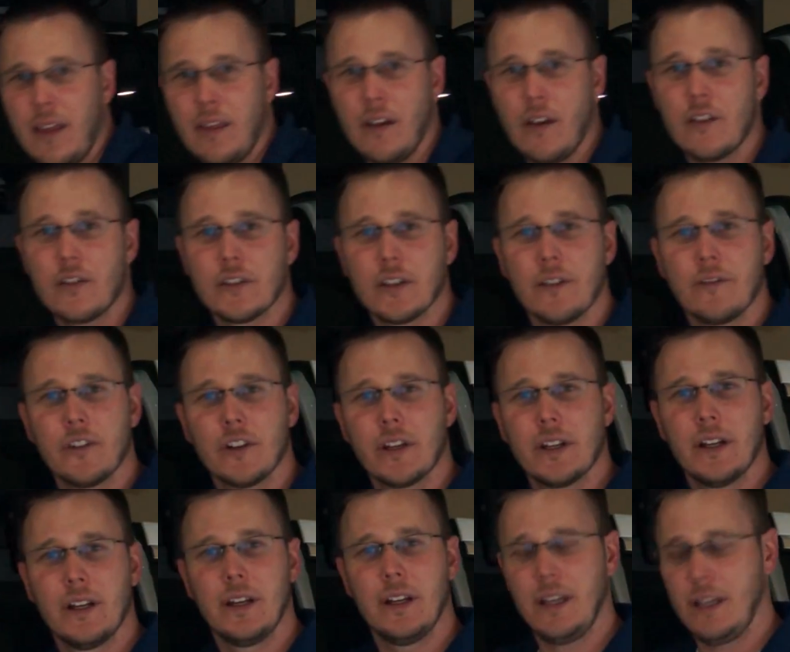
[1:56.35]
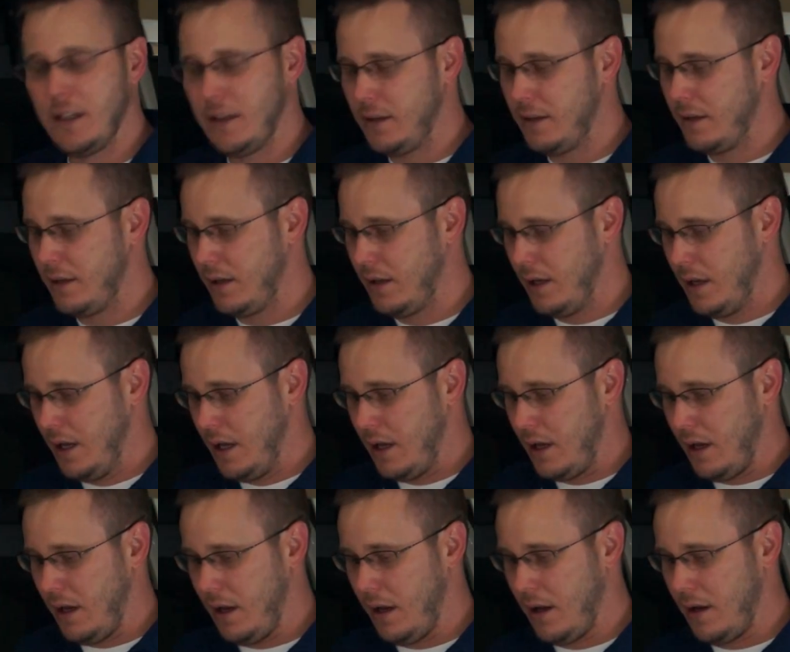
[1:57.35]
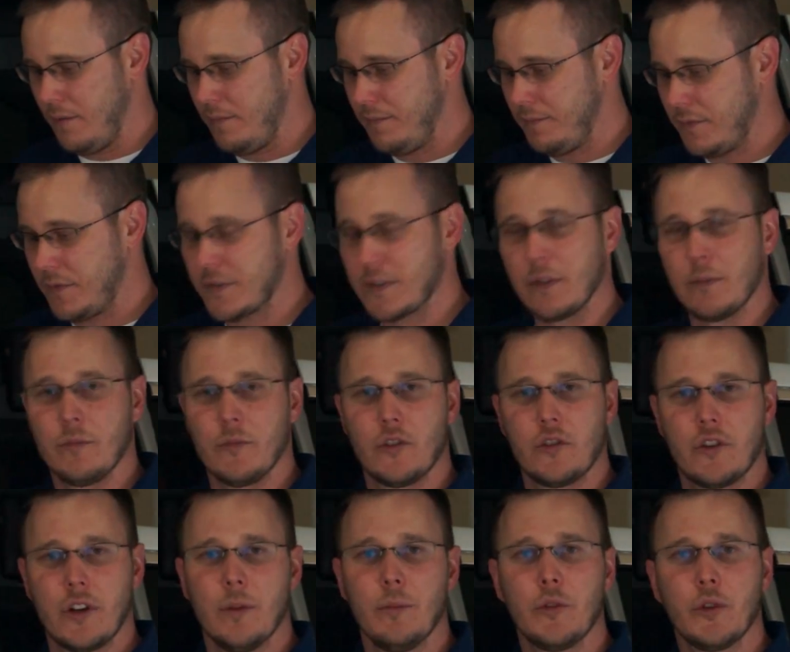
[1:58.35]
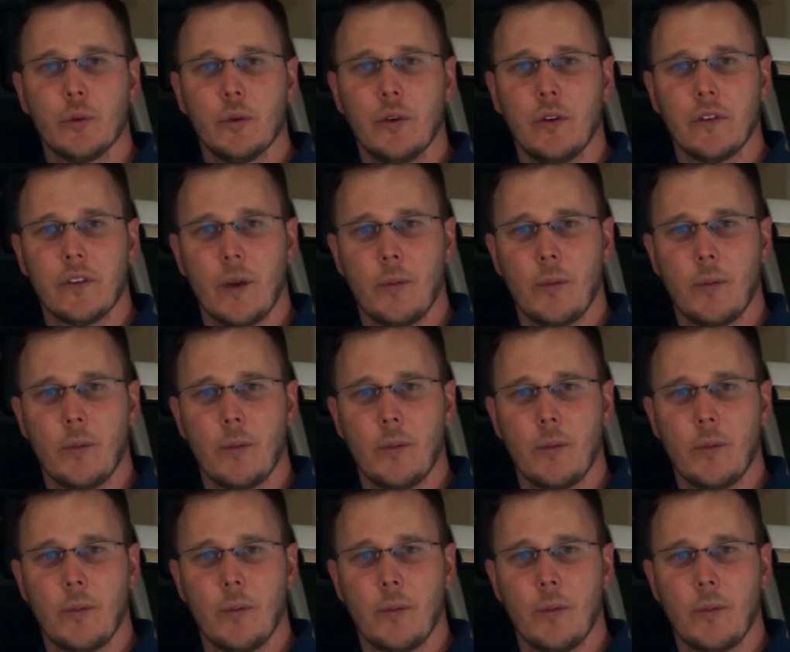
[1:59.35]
The other stuff you're gonna need, uh, some trim tools.